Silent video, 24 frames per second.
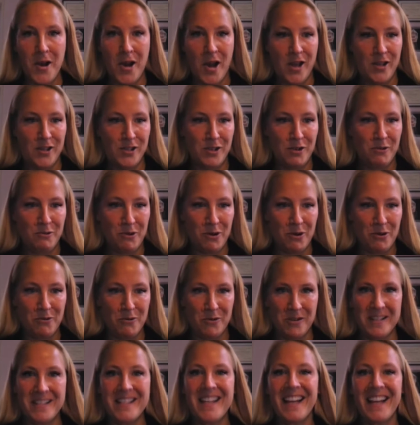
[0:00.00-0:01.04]
And so
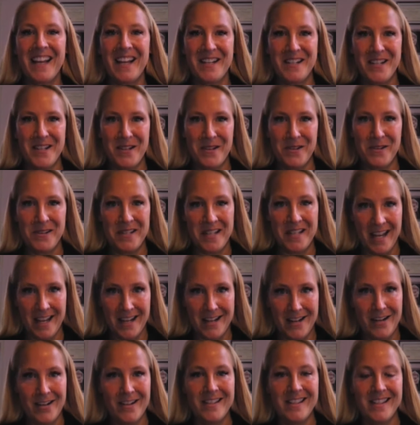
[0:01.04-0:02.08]
we're sticking to those
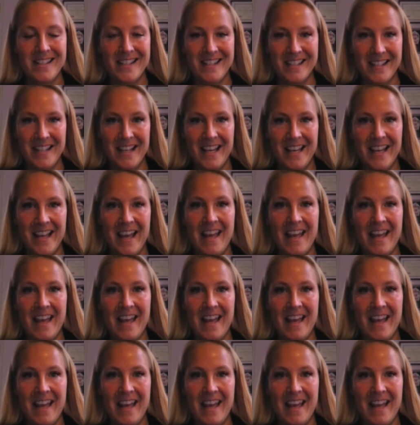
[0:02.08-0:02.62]
standards.